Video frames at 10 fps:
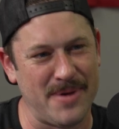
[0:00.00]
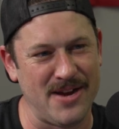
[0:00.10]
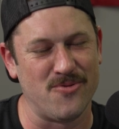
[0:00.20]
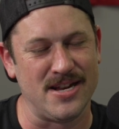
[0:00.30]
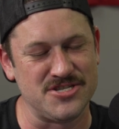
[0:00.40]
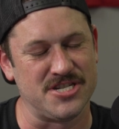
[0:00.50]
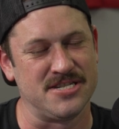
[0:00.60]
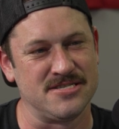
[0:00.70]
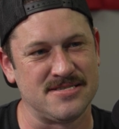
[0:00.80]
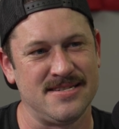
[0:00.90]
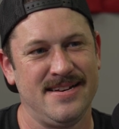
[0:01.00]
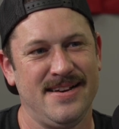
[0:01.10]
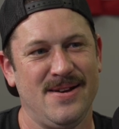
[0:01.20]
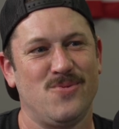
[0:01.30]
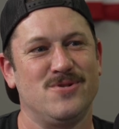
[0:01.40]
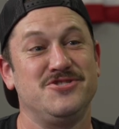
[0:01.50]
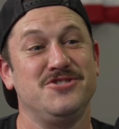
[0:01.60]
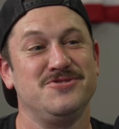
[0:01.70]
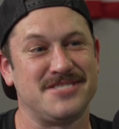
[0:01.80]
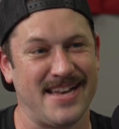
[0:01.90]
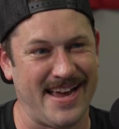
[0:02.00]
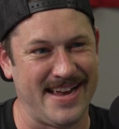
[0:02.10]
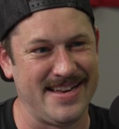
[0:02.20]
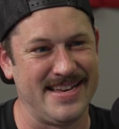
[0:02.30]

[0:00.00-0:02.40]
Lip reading: many wrenches would you say